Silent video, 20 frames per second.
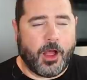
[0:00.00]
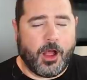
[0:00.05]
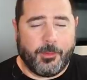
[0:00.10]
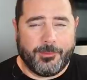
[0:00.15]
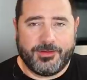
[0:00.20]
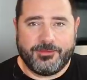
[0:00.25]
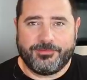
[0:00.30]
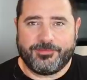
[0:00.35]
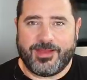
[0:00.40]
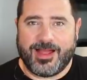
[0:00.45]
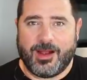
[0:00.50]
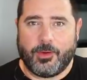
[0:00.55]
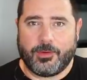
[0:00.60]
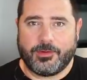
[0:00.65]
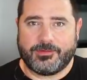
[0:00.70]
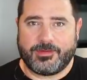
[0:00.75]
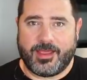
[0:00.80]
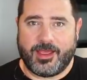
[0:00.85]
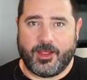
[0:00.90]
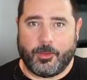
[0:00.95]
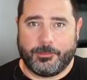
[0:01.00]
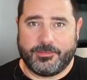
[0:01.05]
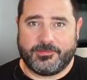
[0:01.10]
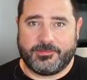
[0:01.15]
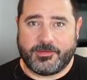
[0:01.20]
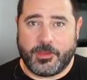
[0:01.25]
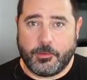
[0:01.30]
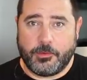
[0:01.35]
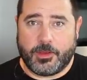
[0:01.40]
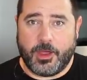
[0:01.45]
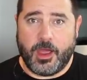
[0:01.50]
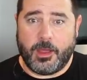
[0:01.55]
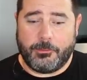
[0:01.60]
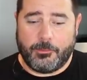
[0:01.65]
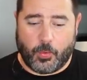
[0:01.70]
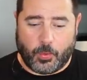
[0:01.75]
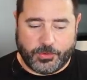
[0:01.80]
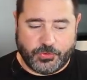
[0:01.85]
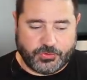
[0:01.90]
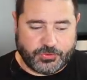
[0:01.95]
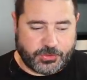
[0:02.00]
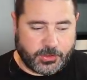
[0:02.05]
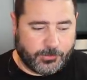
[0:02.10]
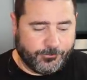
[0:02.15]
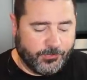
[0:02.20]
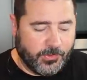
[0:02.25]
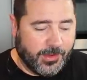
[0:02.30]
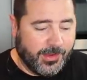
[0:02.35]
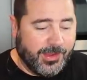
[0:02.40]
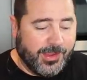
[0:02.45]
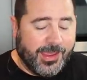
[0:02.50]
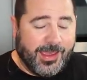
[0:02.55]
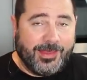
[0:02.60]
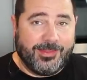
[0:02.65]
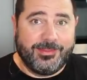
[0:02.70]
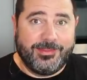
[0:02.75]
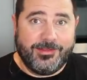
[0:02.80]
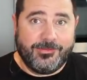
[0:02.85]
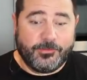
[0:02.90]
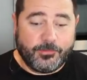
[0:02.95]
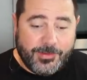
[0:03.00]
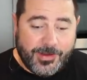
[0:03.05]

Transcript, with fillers: almond flour to help soak up moisture. And this